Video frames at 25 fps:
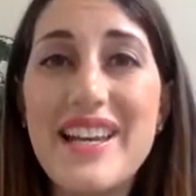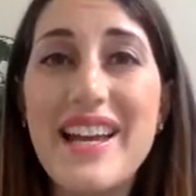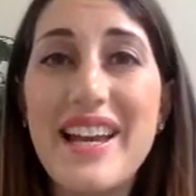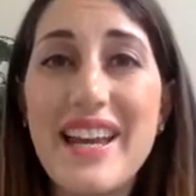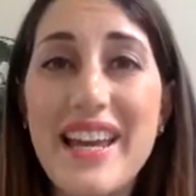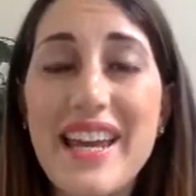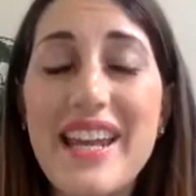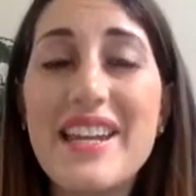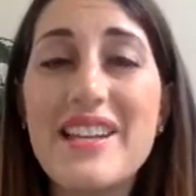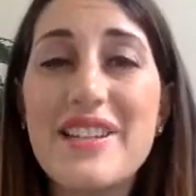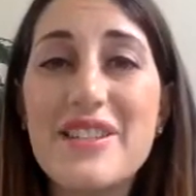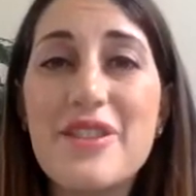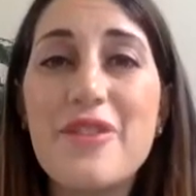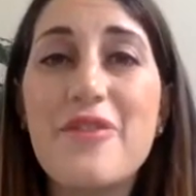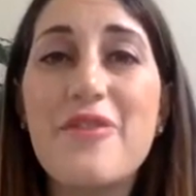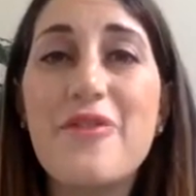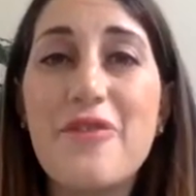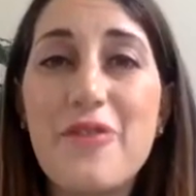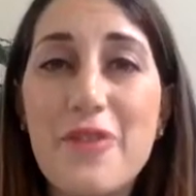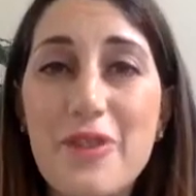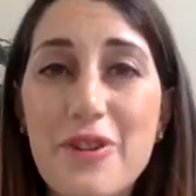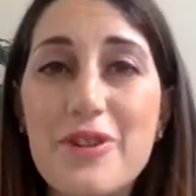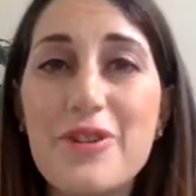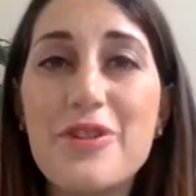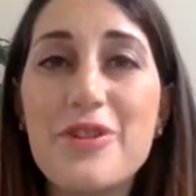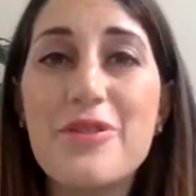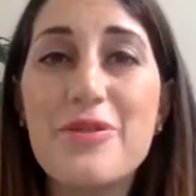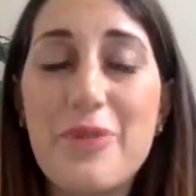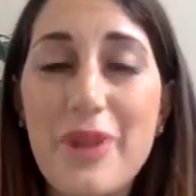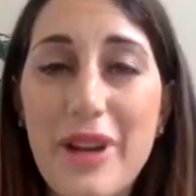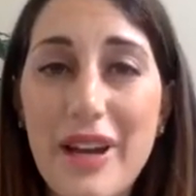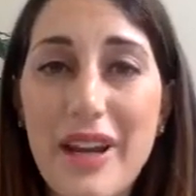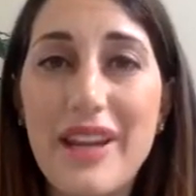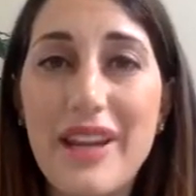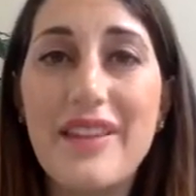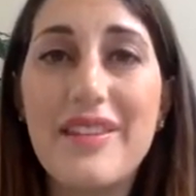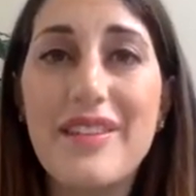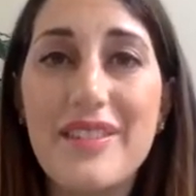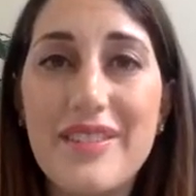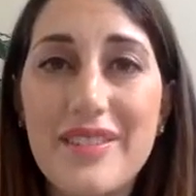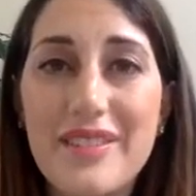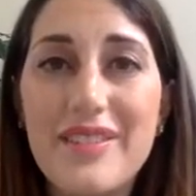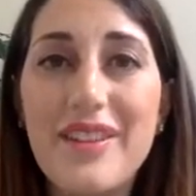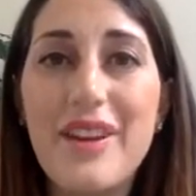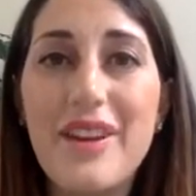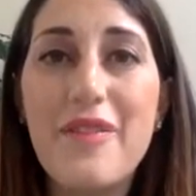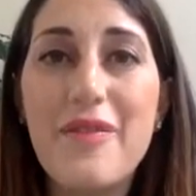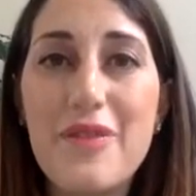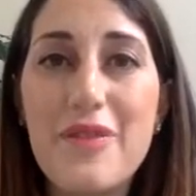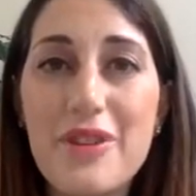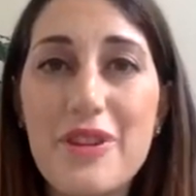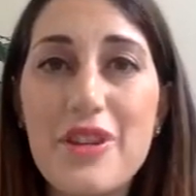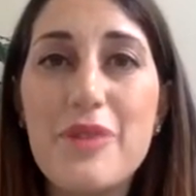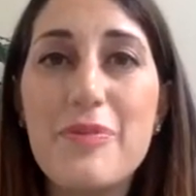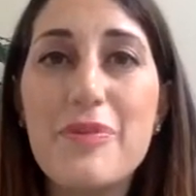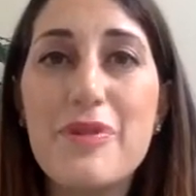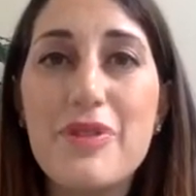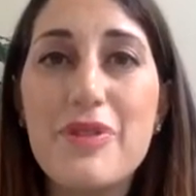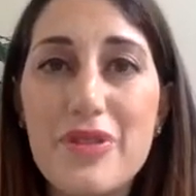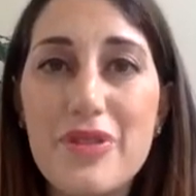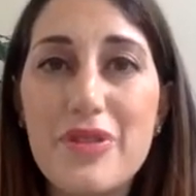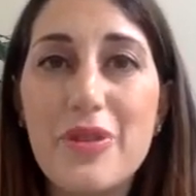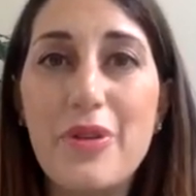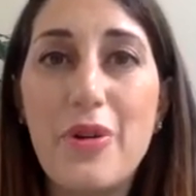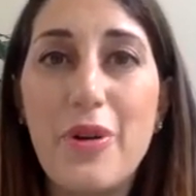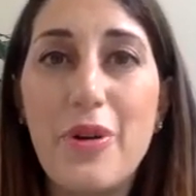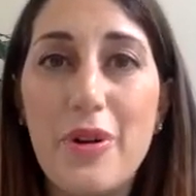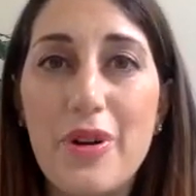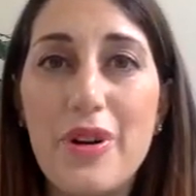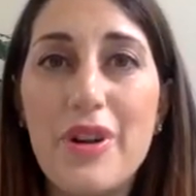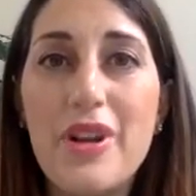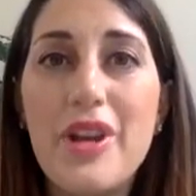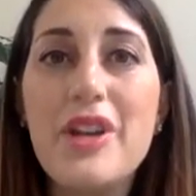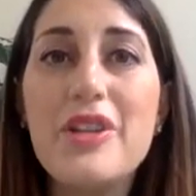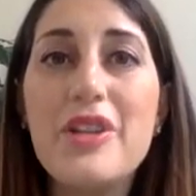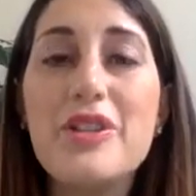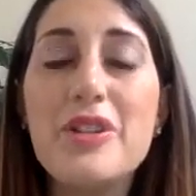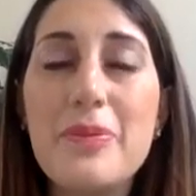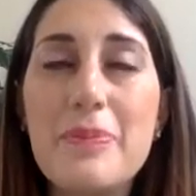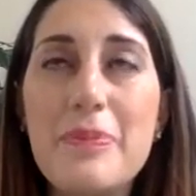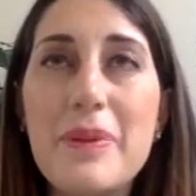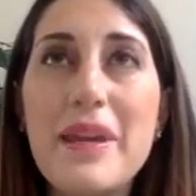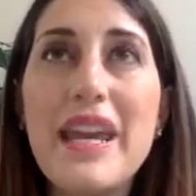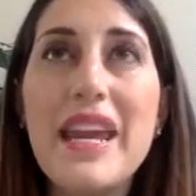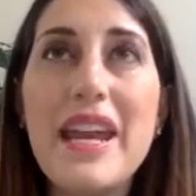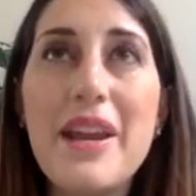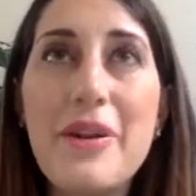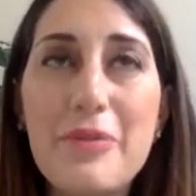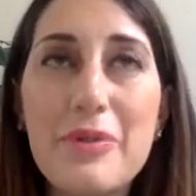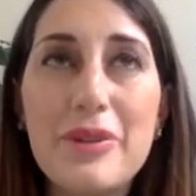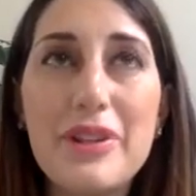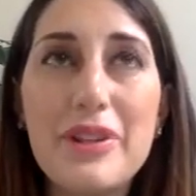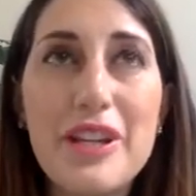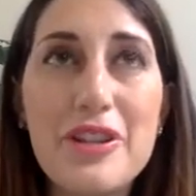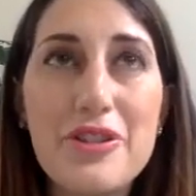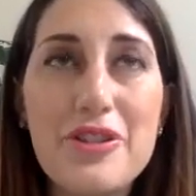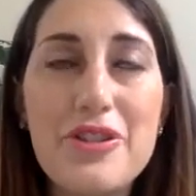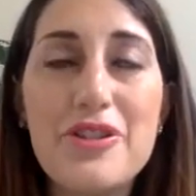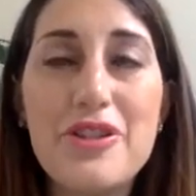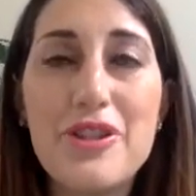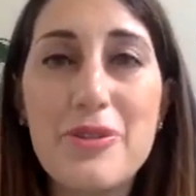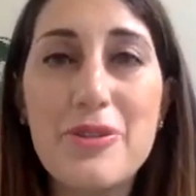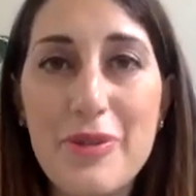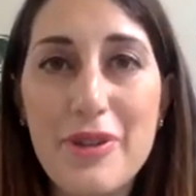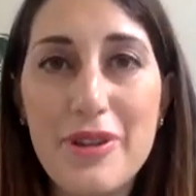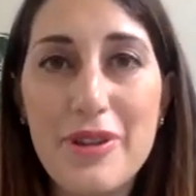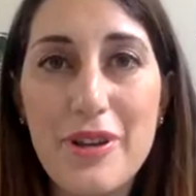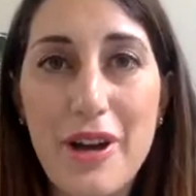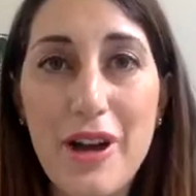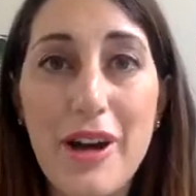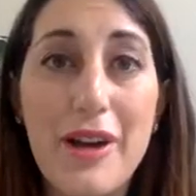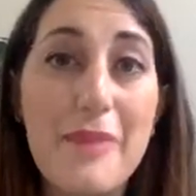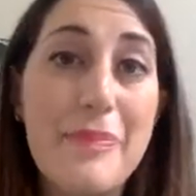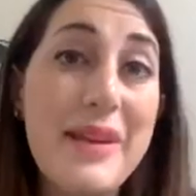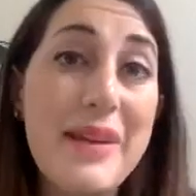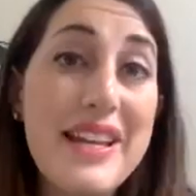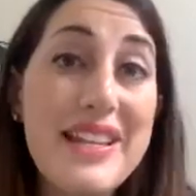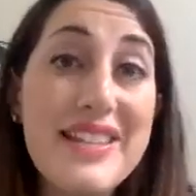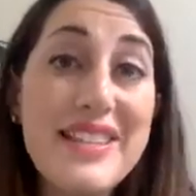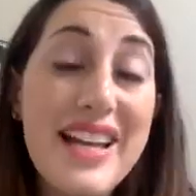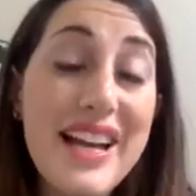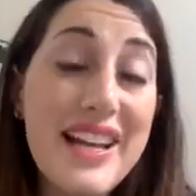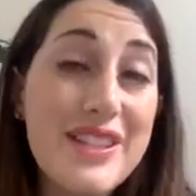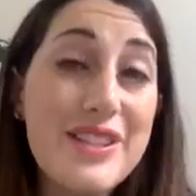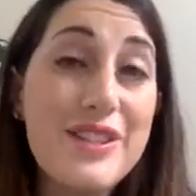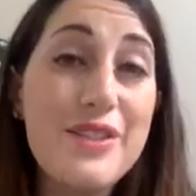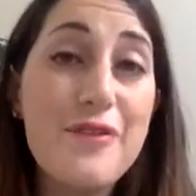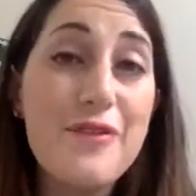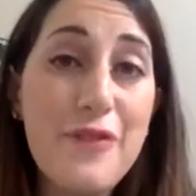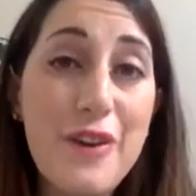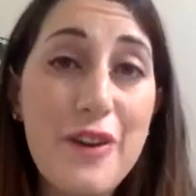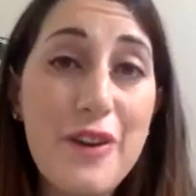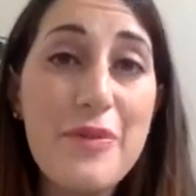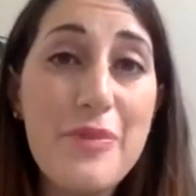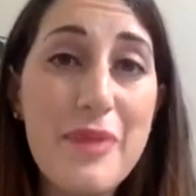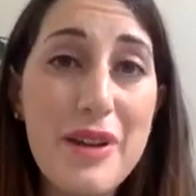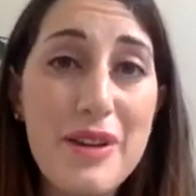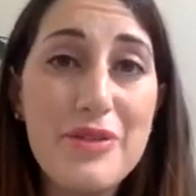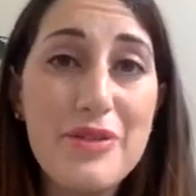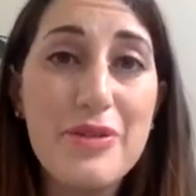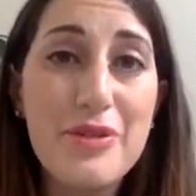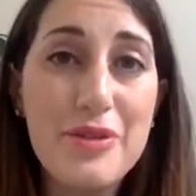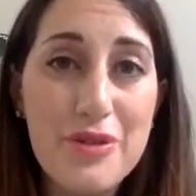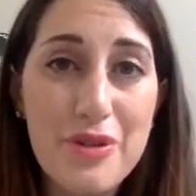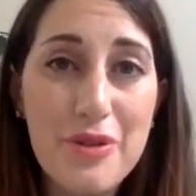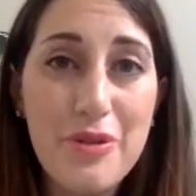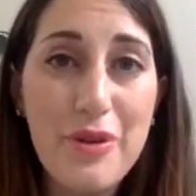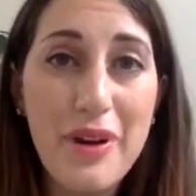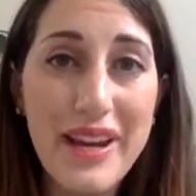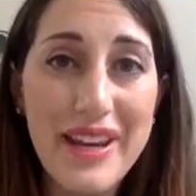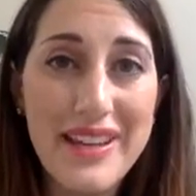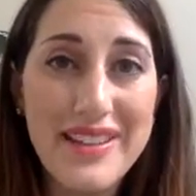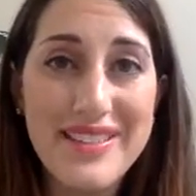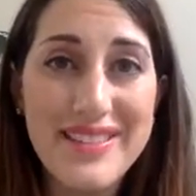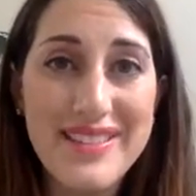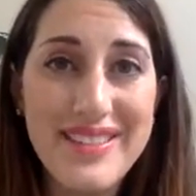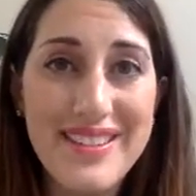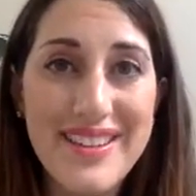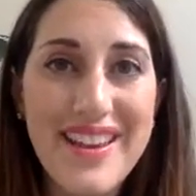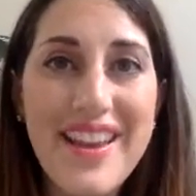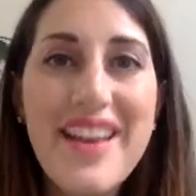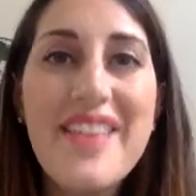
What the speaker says: It is the first right of the human soul to be in relationship with God, because that's the fundamental choice.